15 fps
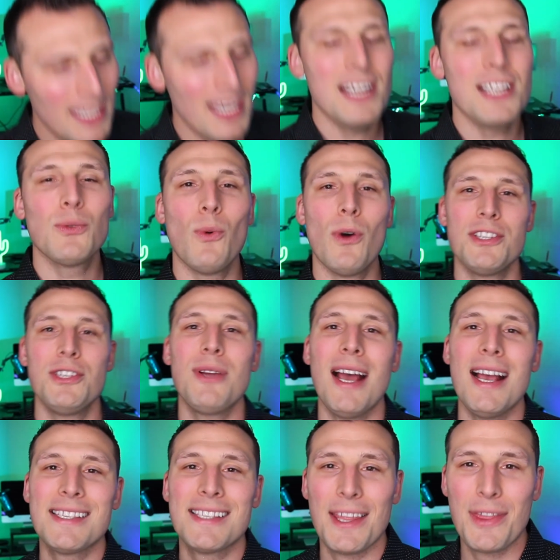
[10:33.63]
I just want you
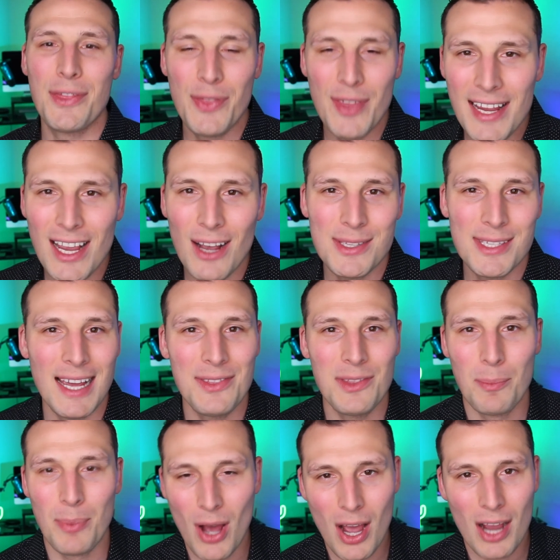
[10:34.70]
guys to think outside the
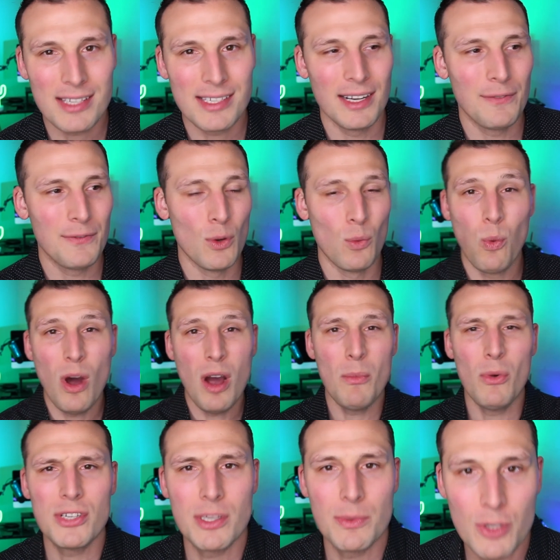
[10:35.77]
box, and if you want
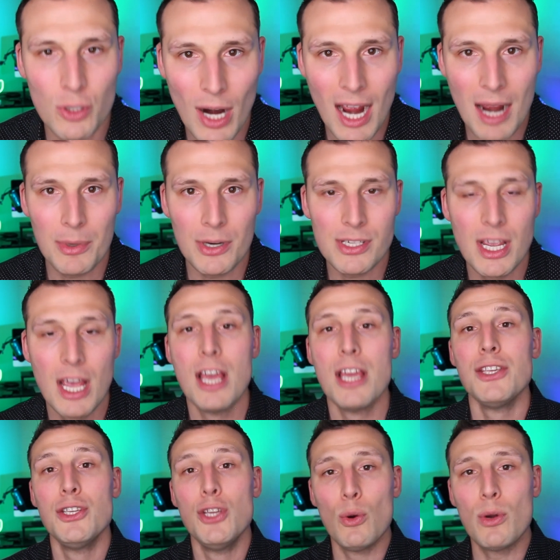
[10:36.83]
more subscribers,
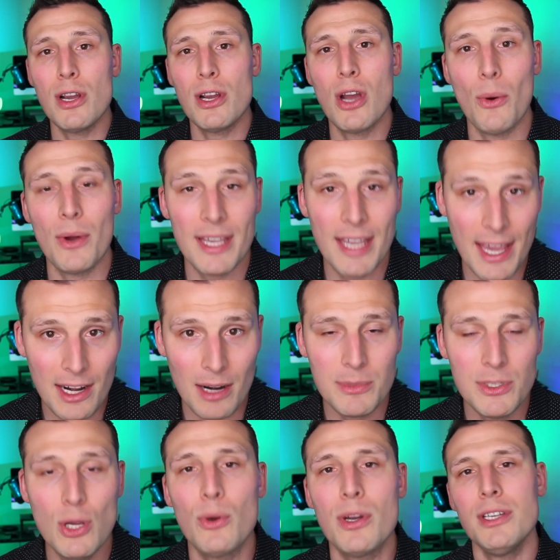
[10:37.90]
you can go and get them.
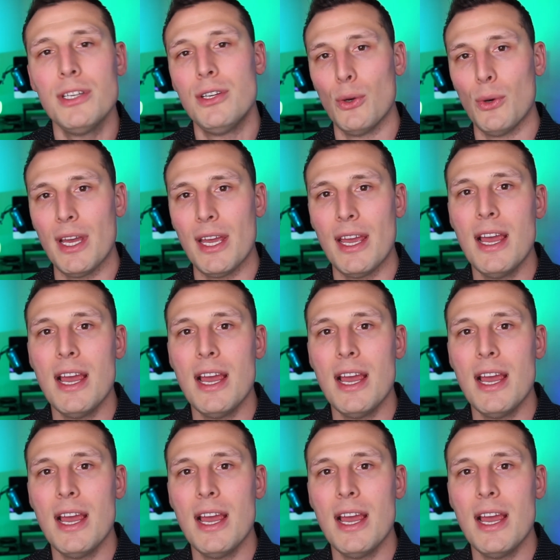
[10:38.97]
You can do it.